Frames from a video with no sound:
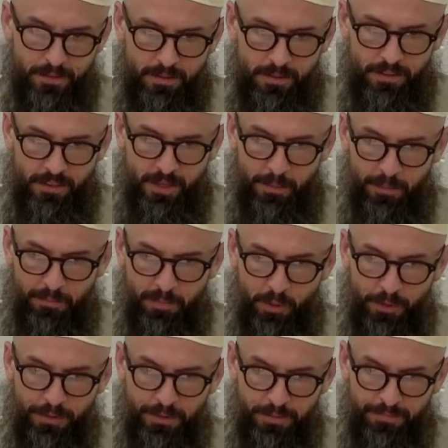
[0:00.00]
It's a type of
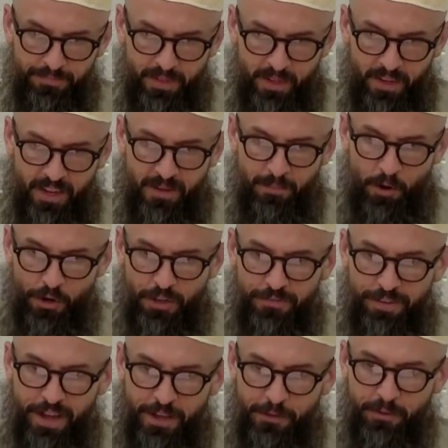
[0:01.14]
bird. And market
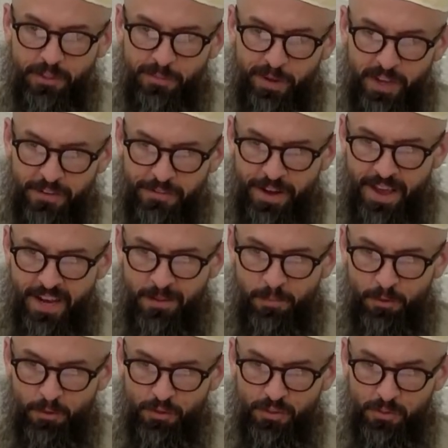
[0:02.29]
value is paid for
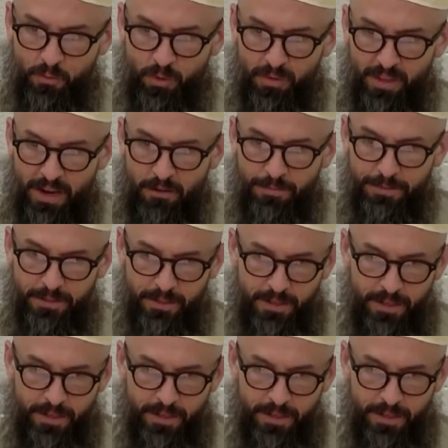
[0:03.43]
animals without